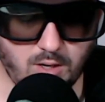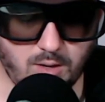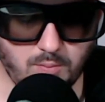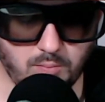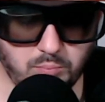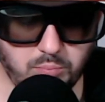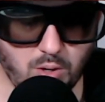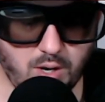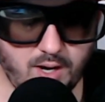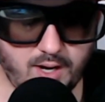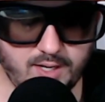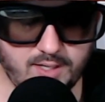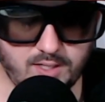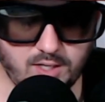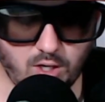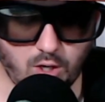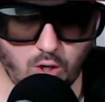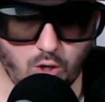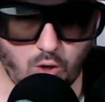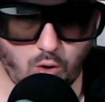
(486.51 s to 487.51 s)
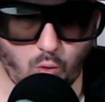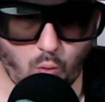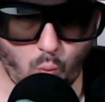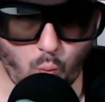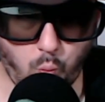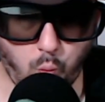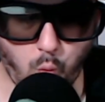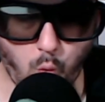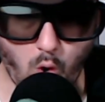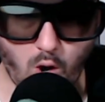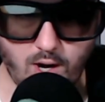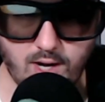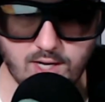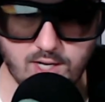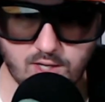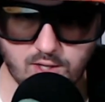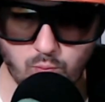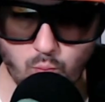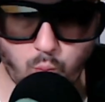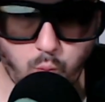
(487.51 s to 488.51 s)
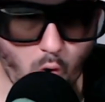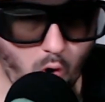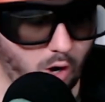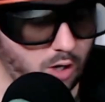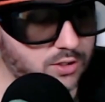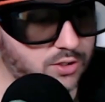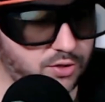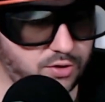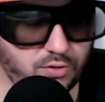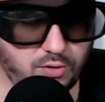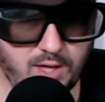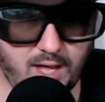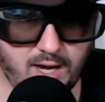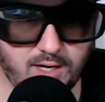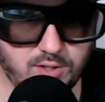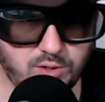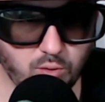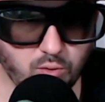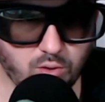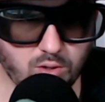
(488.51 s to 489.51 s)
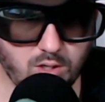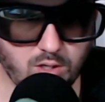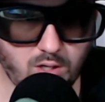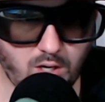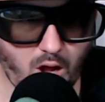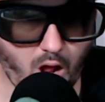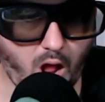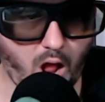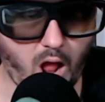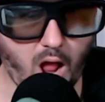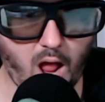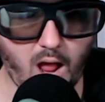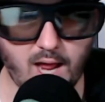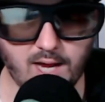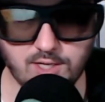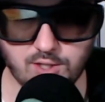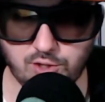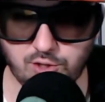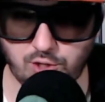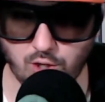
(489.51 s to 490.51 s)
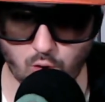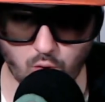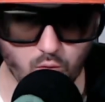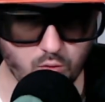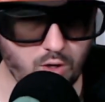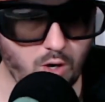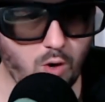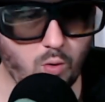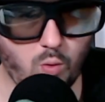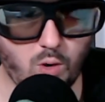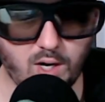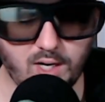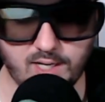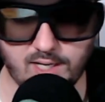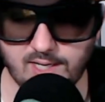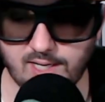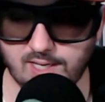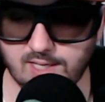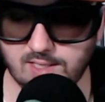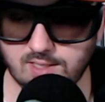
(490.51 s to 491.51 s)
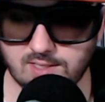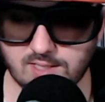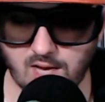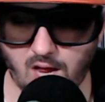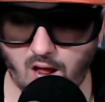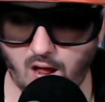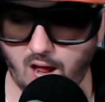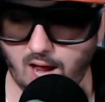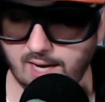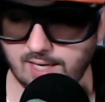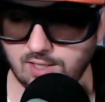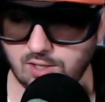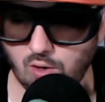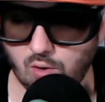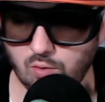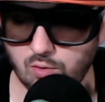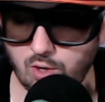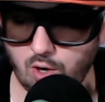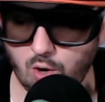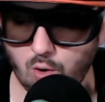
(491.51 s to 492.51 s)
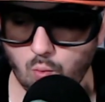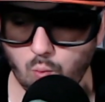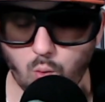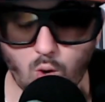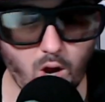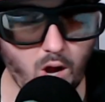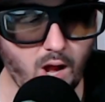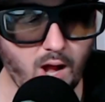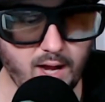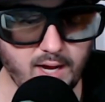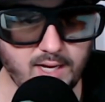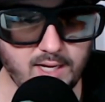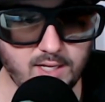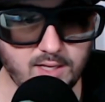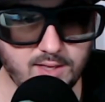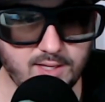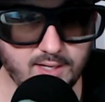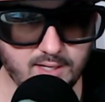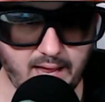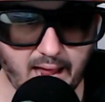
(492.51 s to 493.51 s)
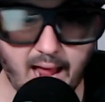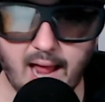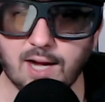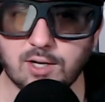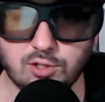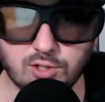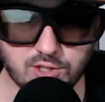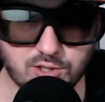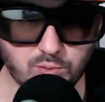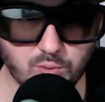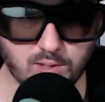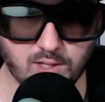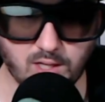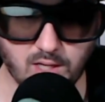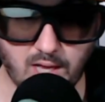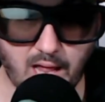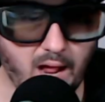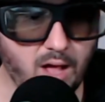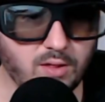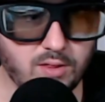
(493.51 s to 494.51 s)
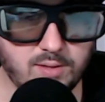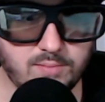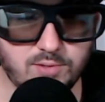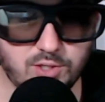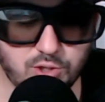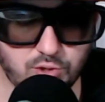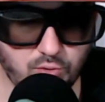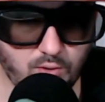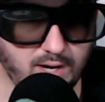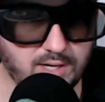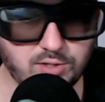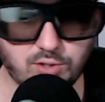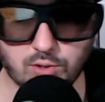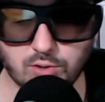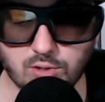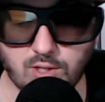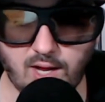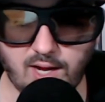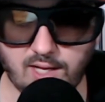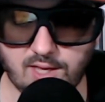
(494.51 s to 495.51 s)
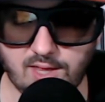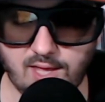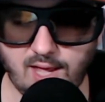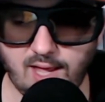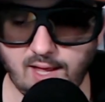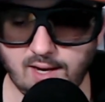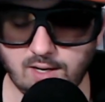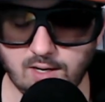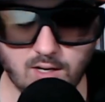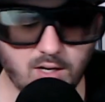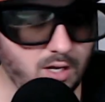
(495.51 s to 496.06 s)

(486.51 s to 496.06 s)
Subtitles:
But what walked through that door? I don't know what it is. I don't know why the actress would allow them to dress her like that.